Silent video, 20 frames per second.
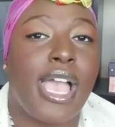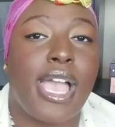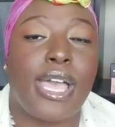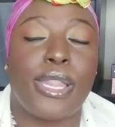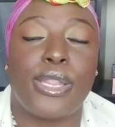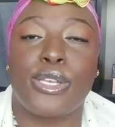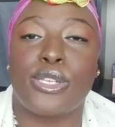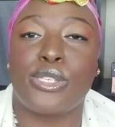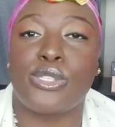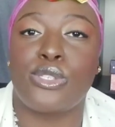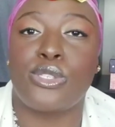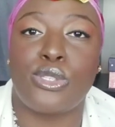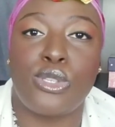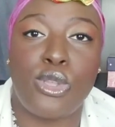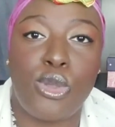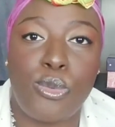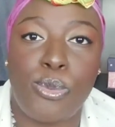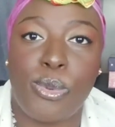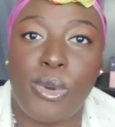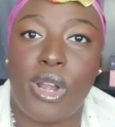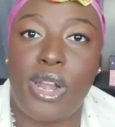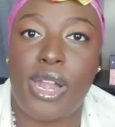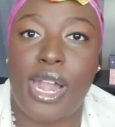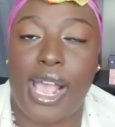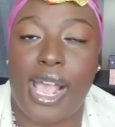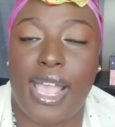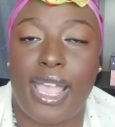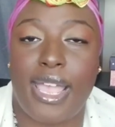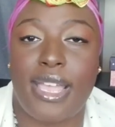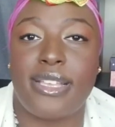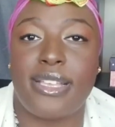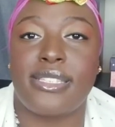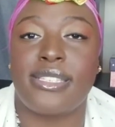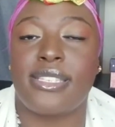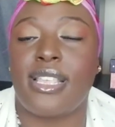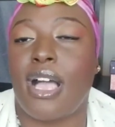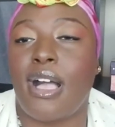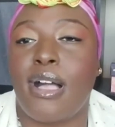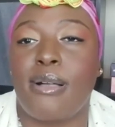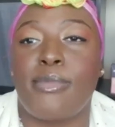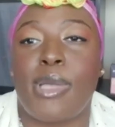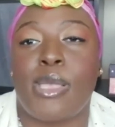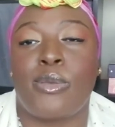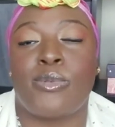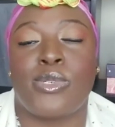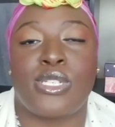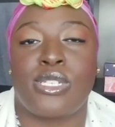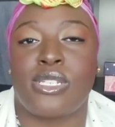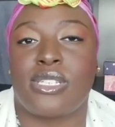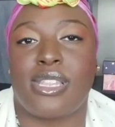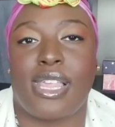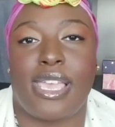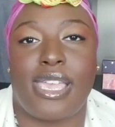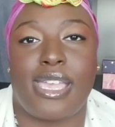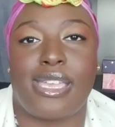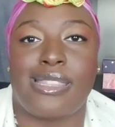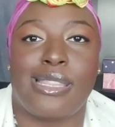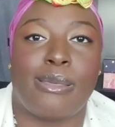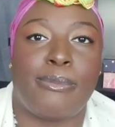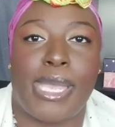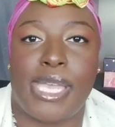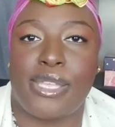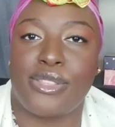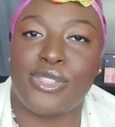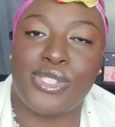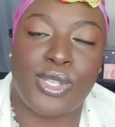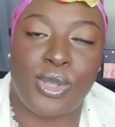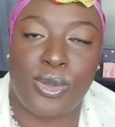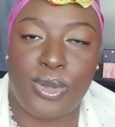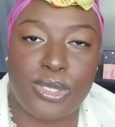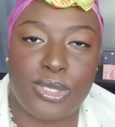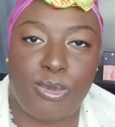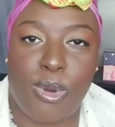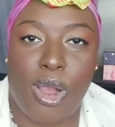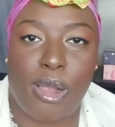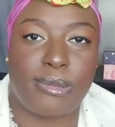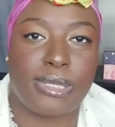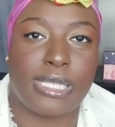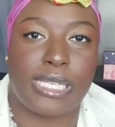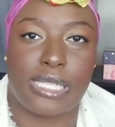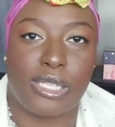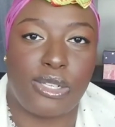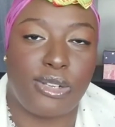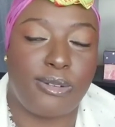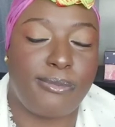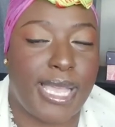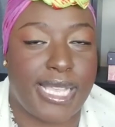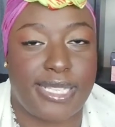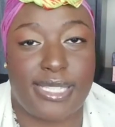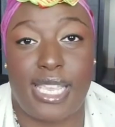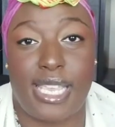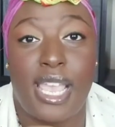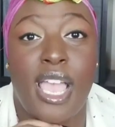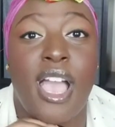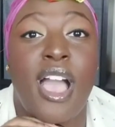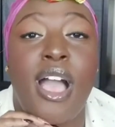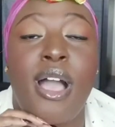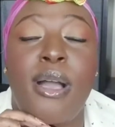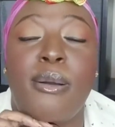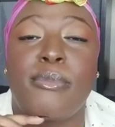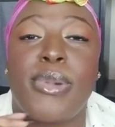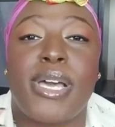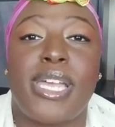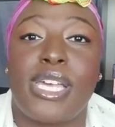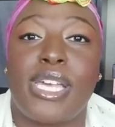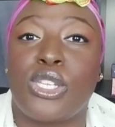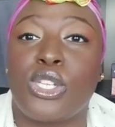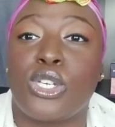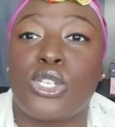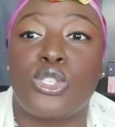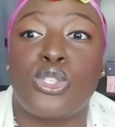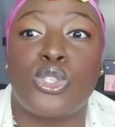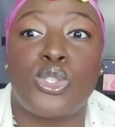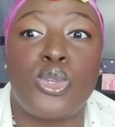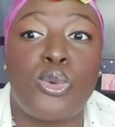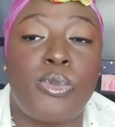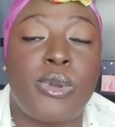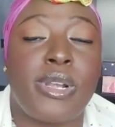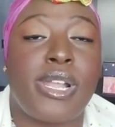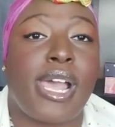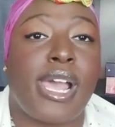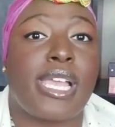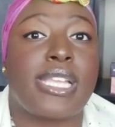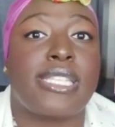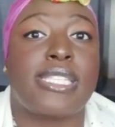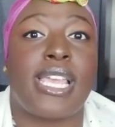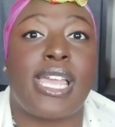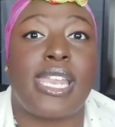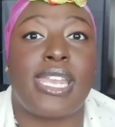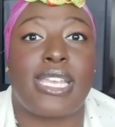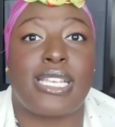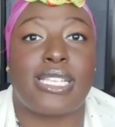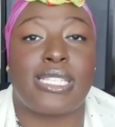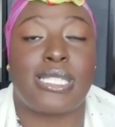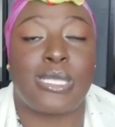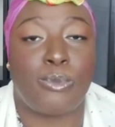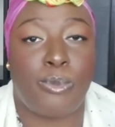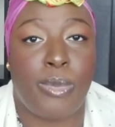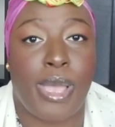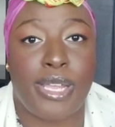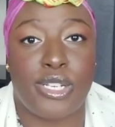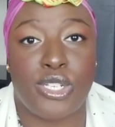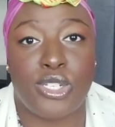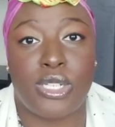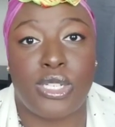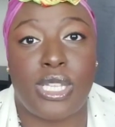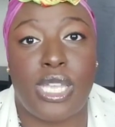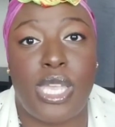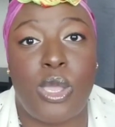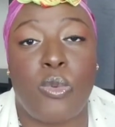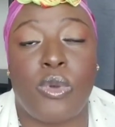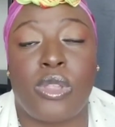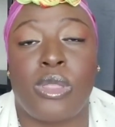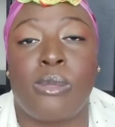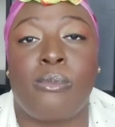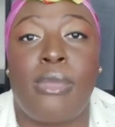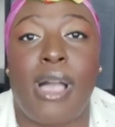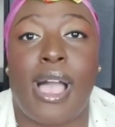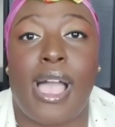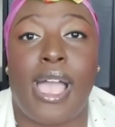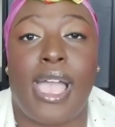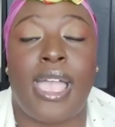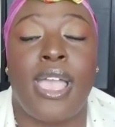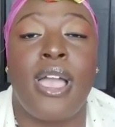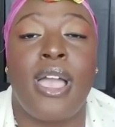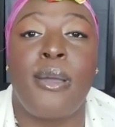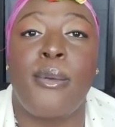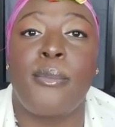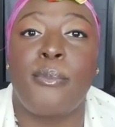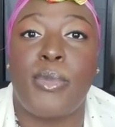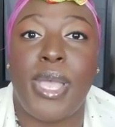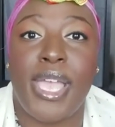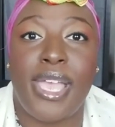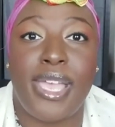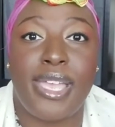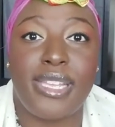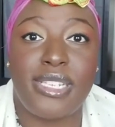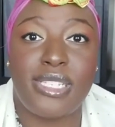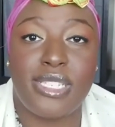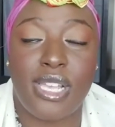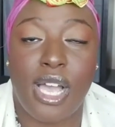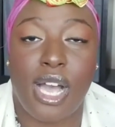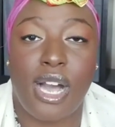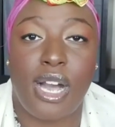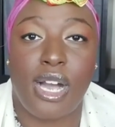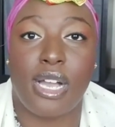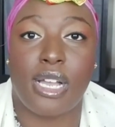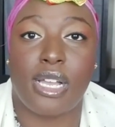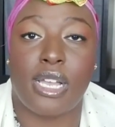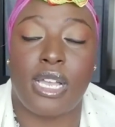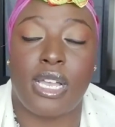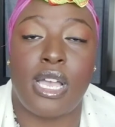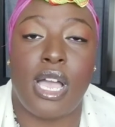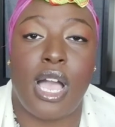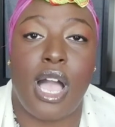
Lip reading: It looks super nice. I was just laying in the bed, so it's probably a little messy, but it looks super nice, and especially with my pin tuck